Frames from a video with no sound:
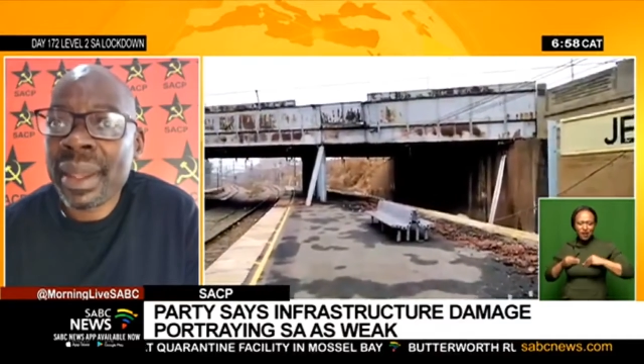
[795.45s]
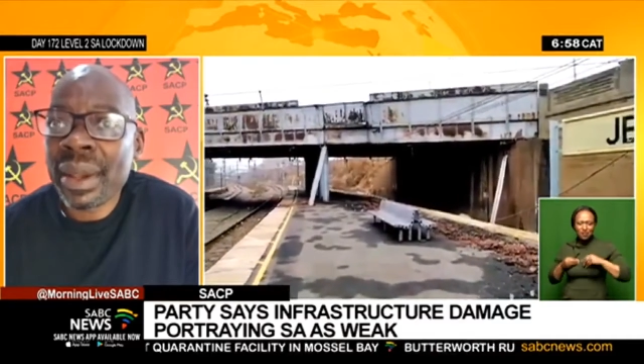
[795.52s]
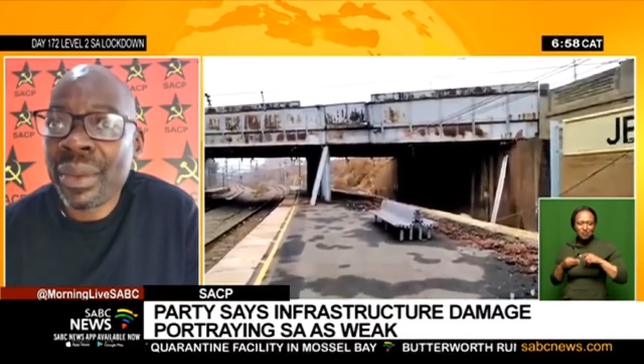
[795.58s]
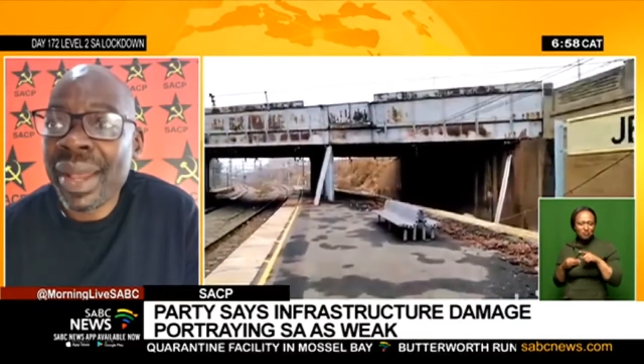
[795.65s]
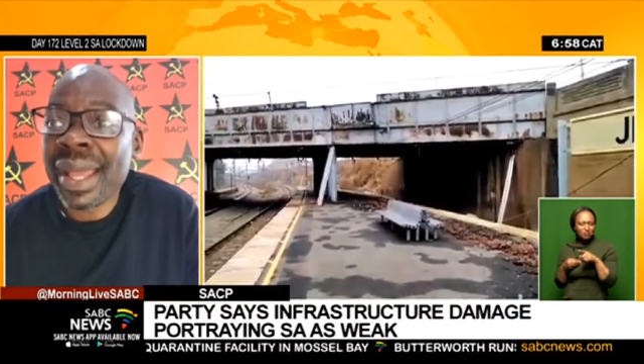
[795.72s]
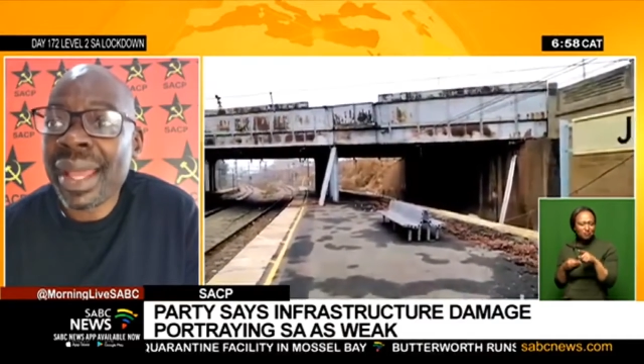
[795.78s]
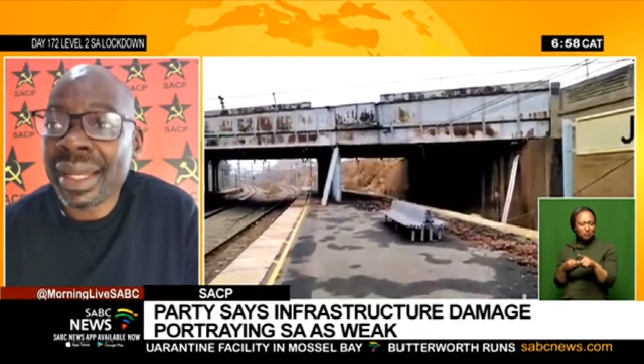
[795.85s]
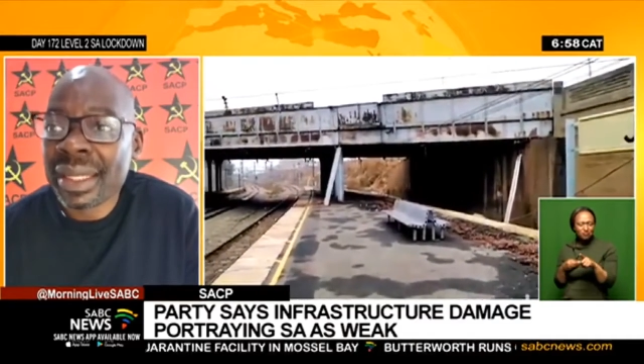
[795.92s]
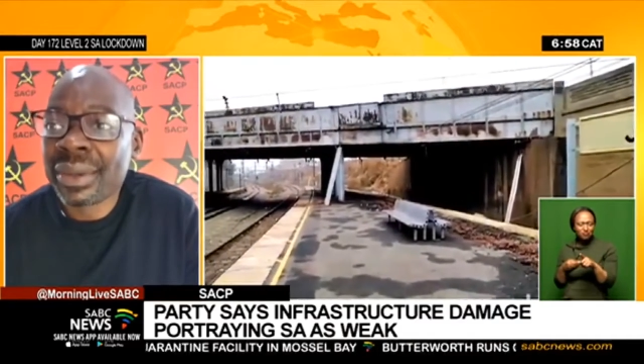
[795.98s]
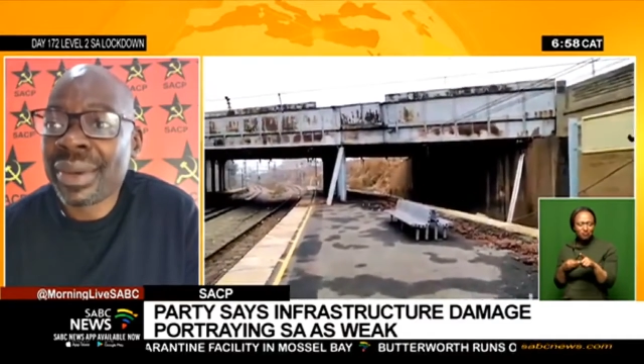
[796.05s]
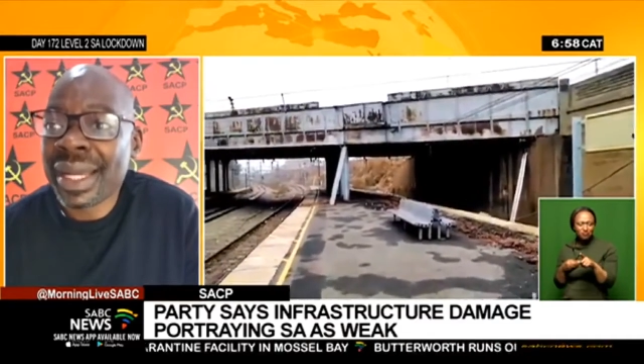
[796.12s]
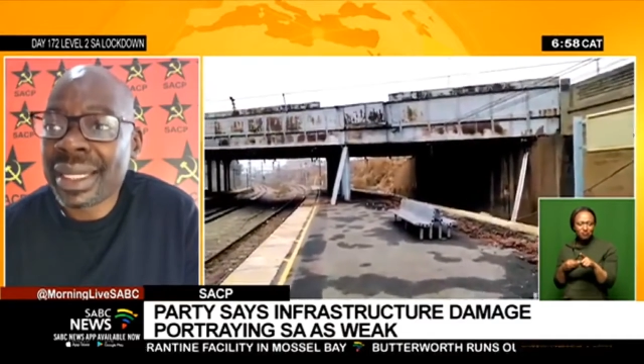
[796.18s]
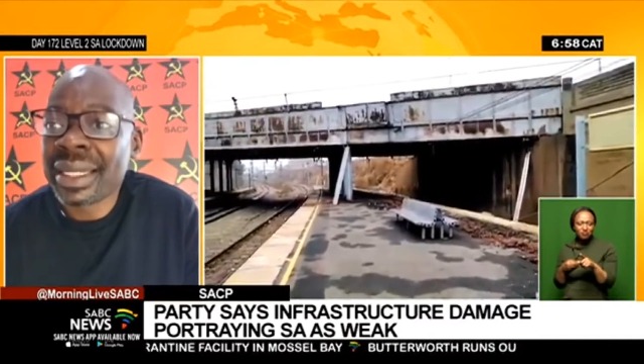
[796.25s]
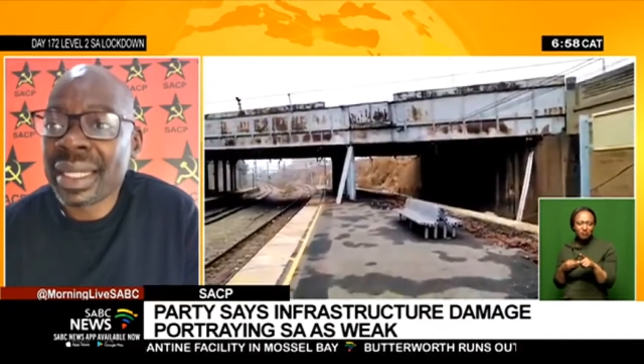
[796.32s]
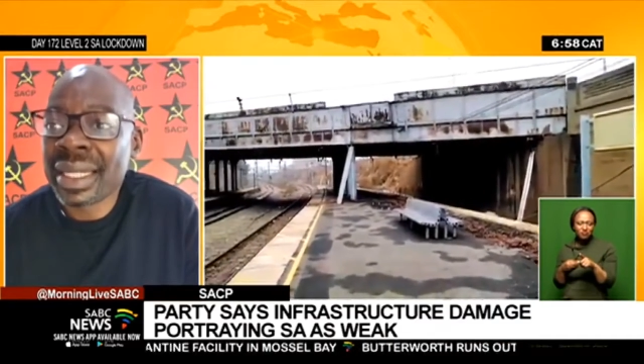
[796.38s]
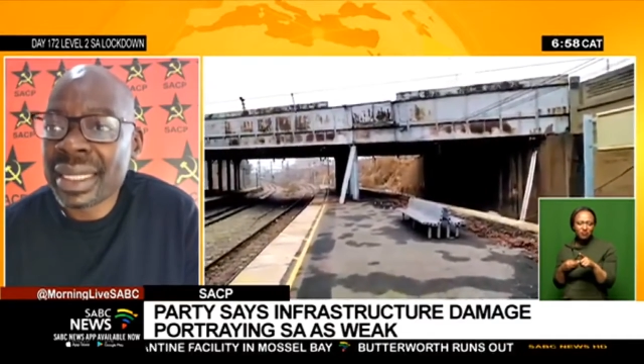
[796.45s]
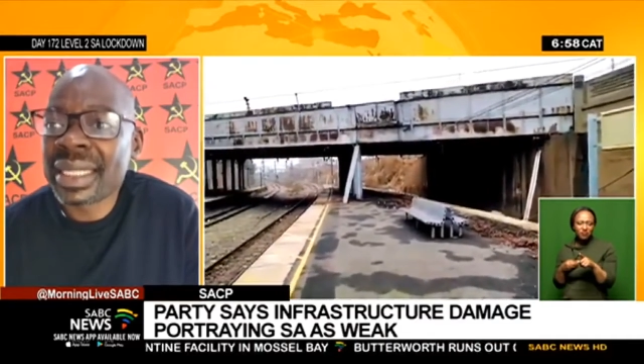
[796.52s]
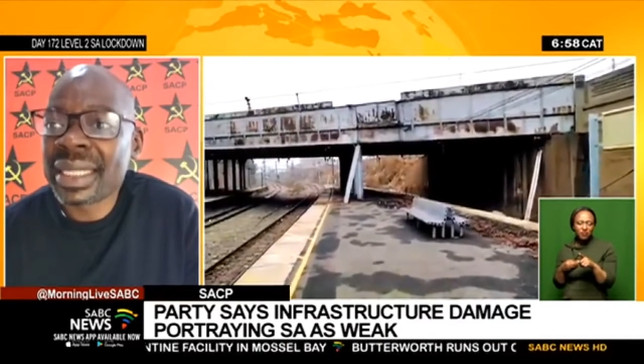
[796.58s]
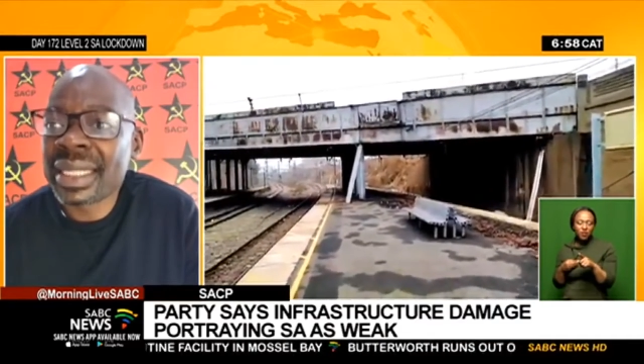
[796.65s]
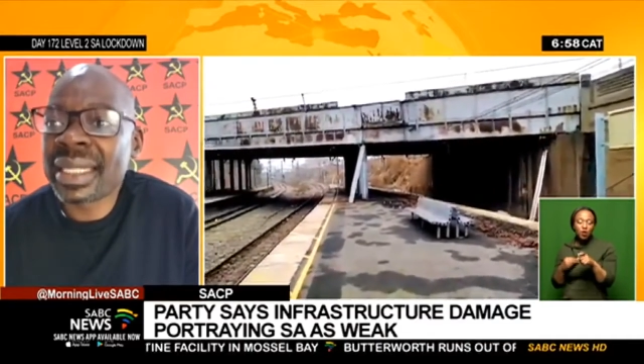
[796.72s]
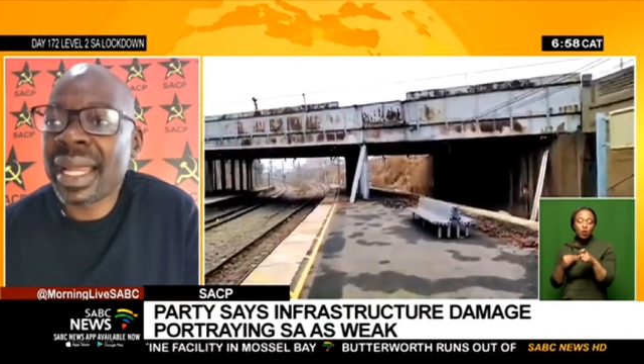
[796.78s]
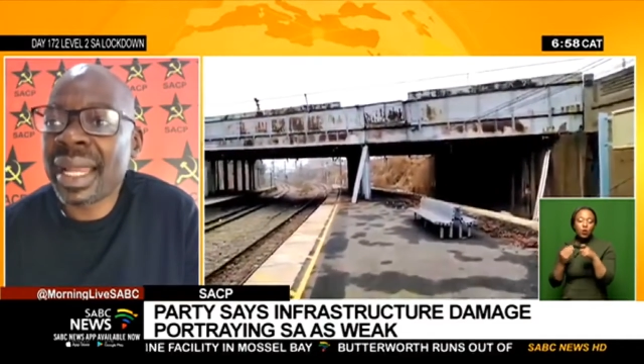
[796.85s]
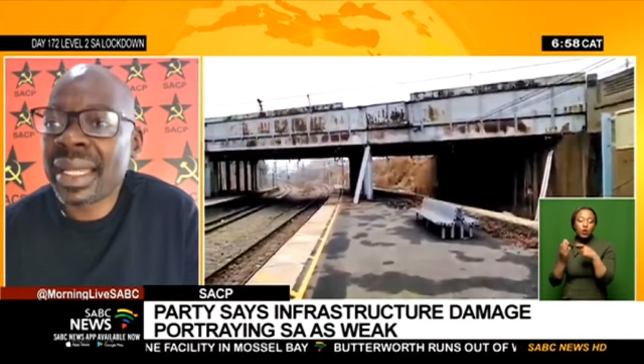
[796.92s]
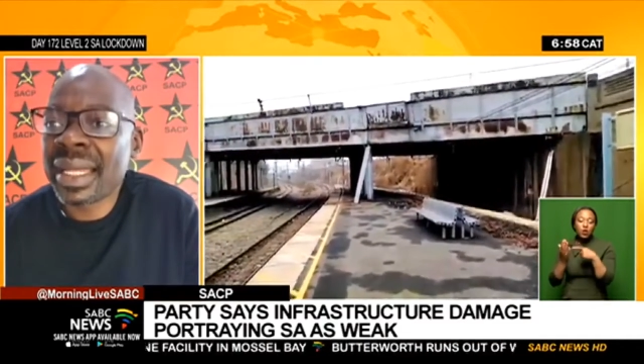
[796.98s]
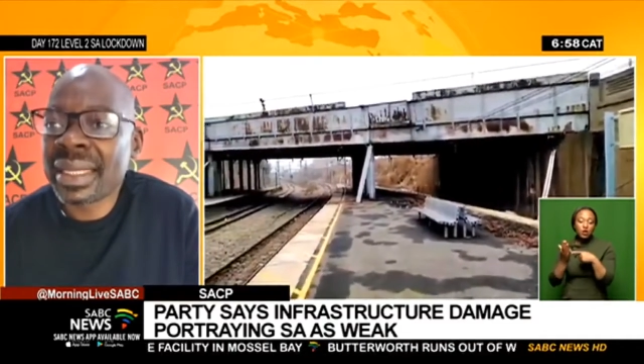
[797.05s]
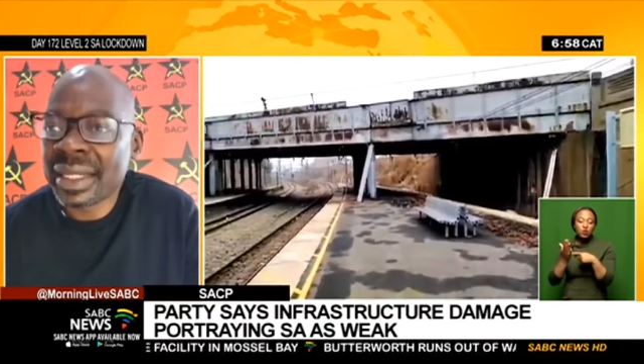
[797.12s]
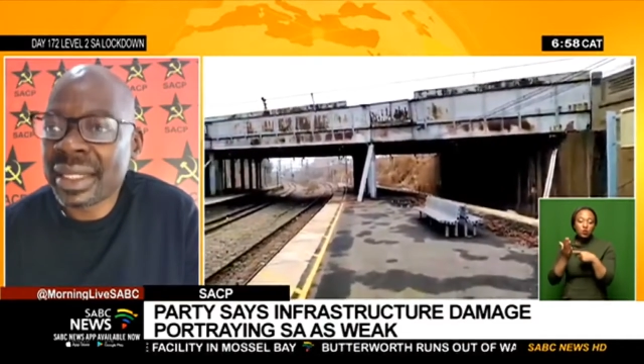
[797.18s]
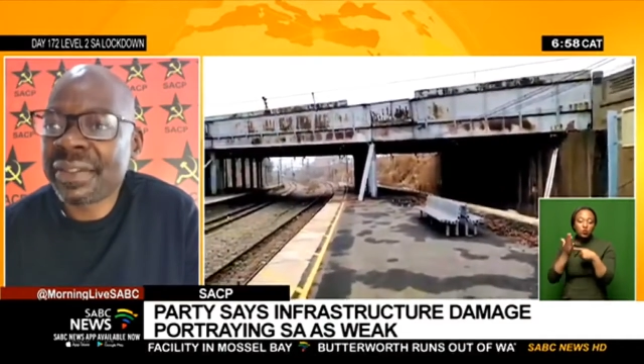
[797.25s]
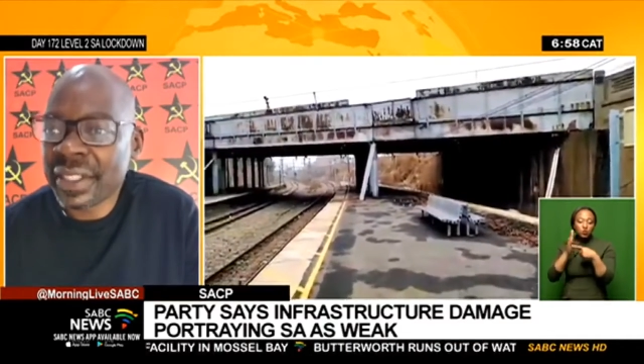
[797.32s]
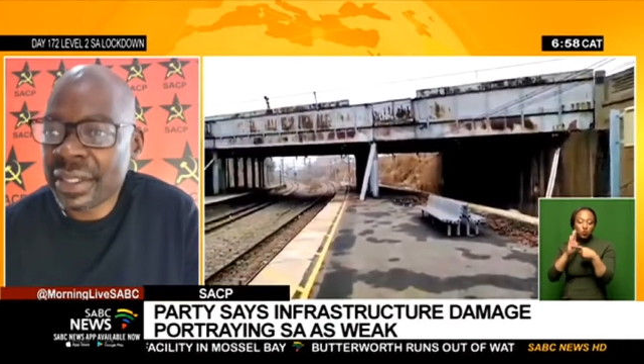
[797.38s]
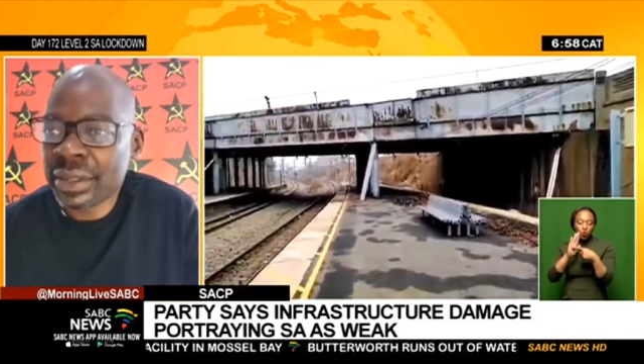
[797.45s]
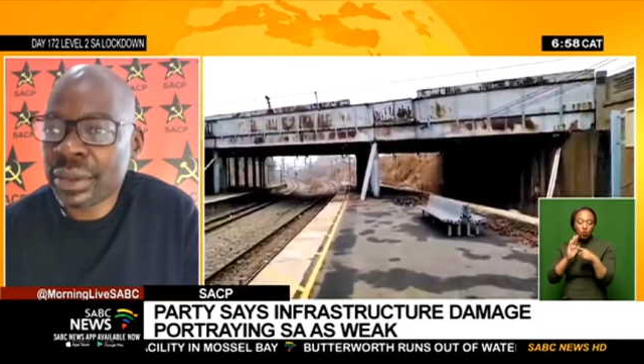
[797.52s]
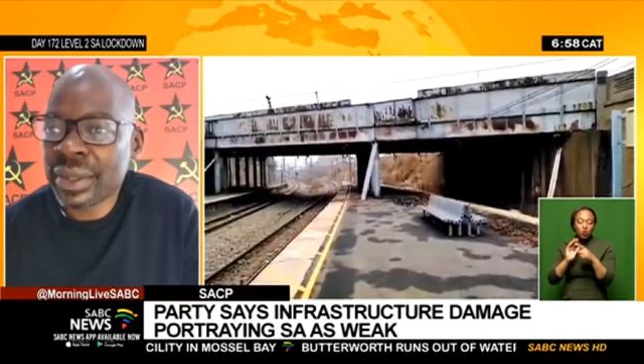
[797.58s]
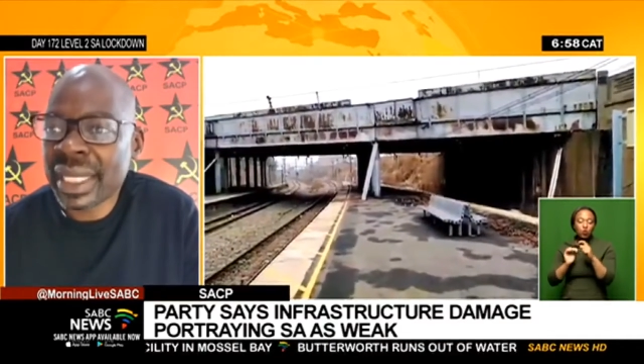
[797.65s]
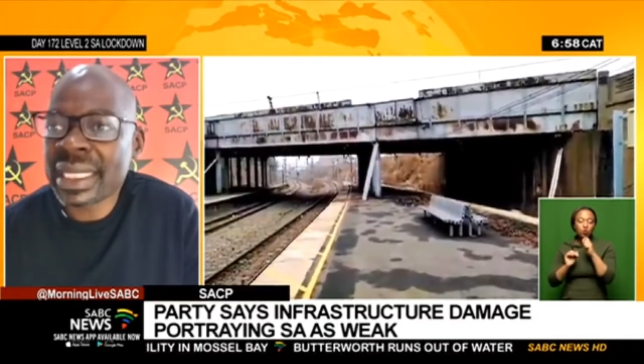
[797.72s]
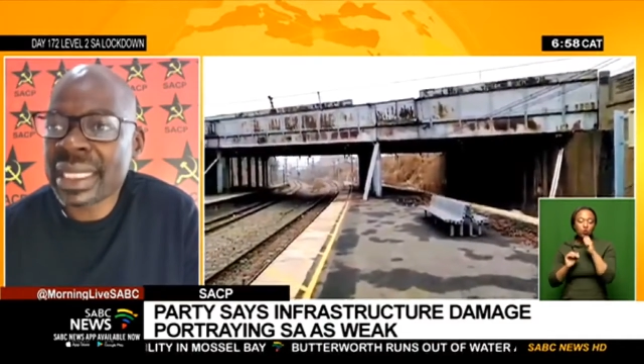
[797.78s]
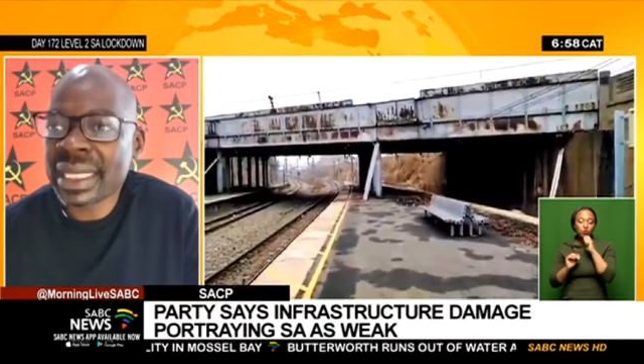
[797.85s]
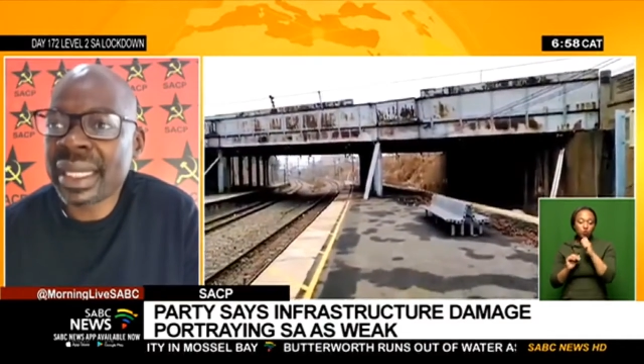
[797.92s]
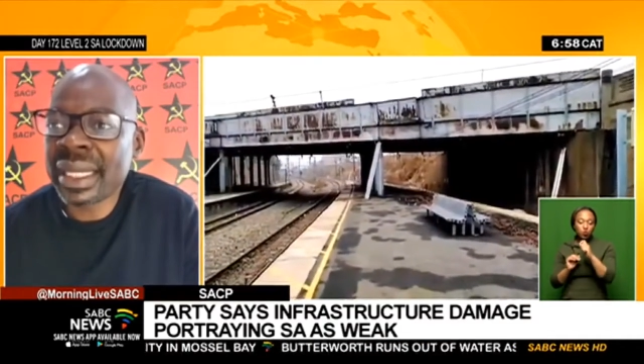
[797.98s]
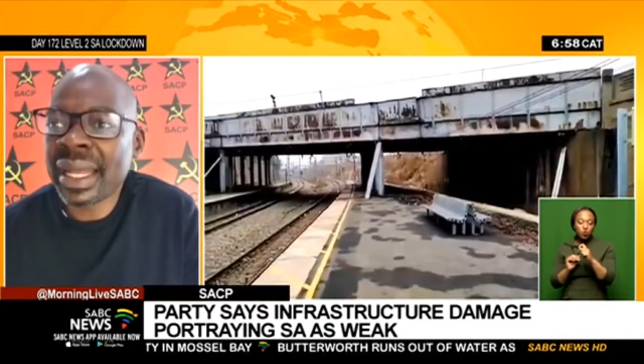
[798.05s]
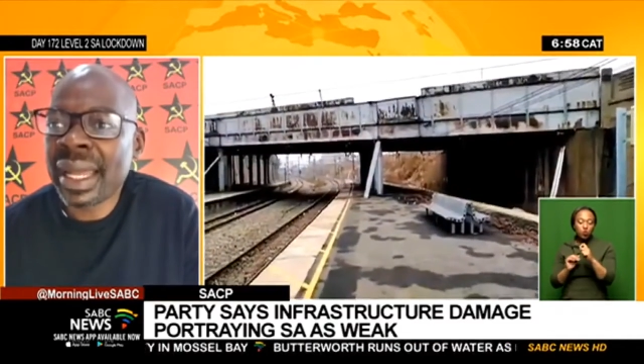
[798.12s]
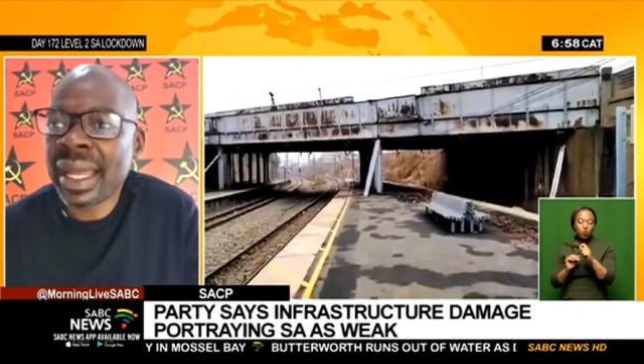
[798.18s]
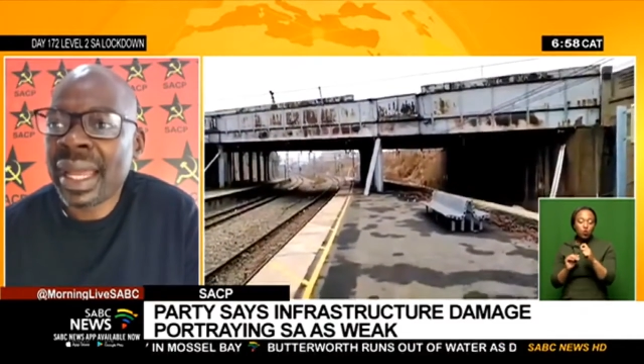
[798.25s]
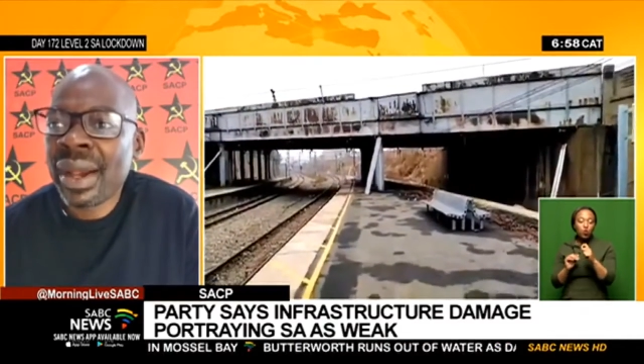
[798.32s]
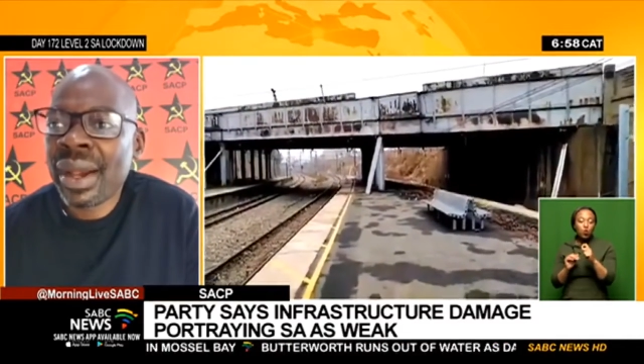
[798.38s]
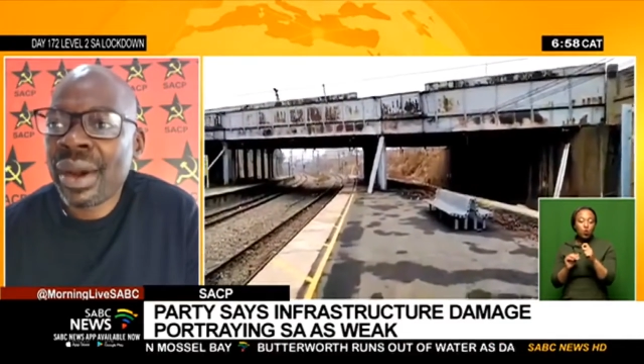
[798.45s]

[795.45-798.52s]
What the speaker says: we're literally drifting into that era